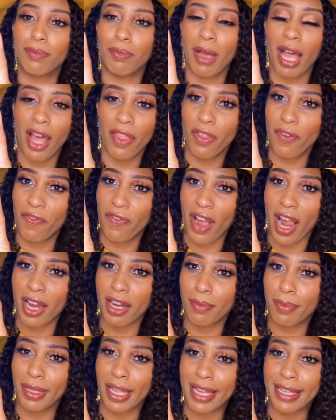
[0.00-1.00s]
by the
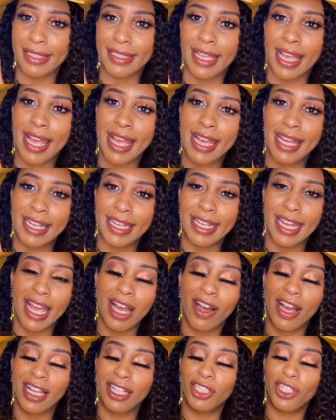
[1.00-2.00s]
fireplace. Now,
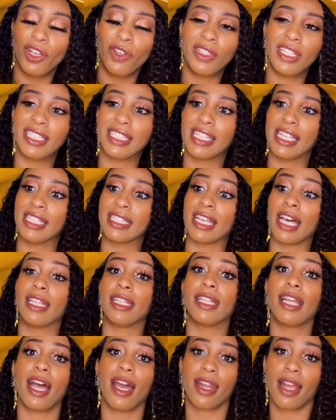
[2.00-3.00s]
I know this gets a
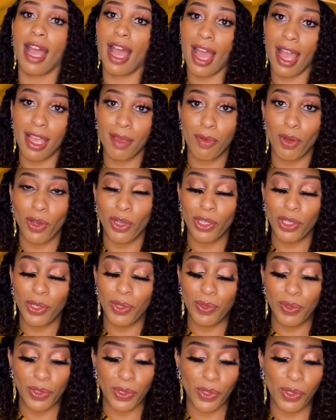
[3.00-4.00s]
lot of hype on
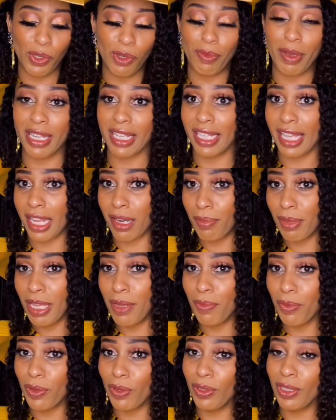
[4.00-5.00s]
YouTube and a lot of
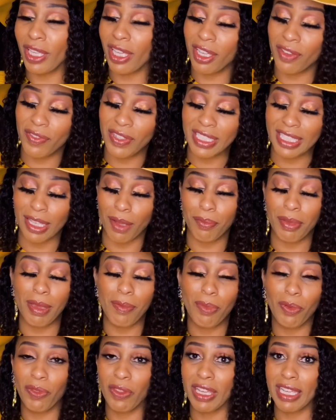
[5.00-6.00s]
people love it. Some
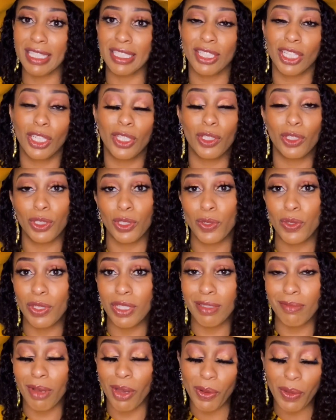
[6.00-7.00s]
people think it's a little too
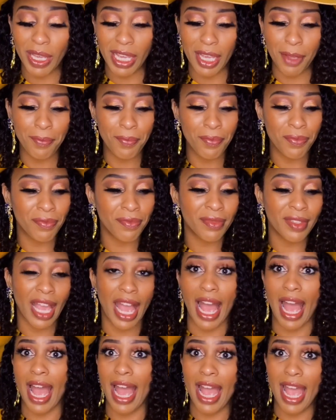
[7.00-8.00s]
smoky.
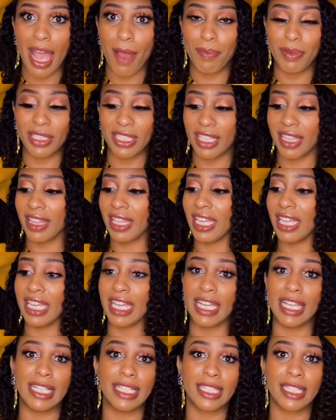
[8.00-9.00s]
I happen to think
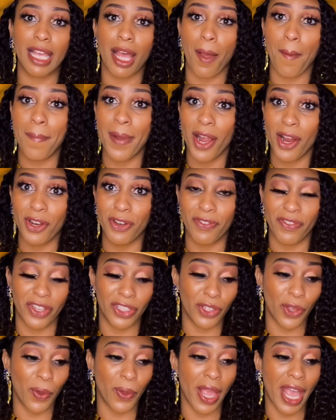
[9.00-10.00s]
it's
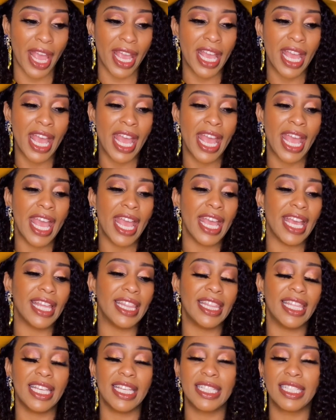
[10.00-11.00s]
perfect, okay?
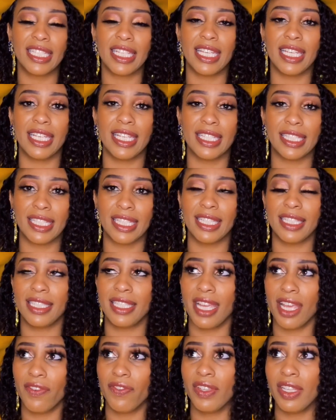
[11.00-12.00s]
This is
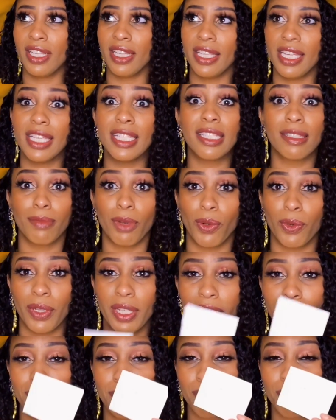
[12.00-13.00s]
definitely
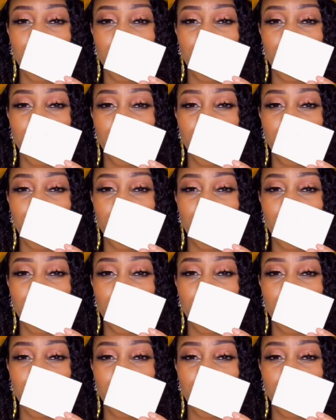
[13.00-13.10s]
smoky.